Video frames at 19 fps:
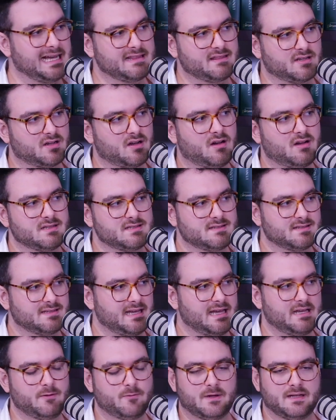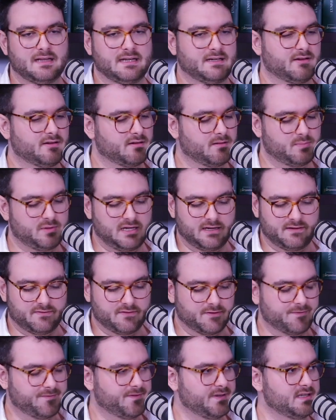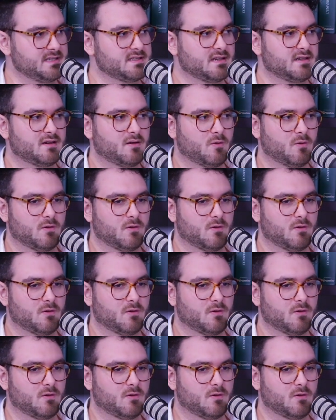at the consulate anyway, like you're applying for a visa,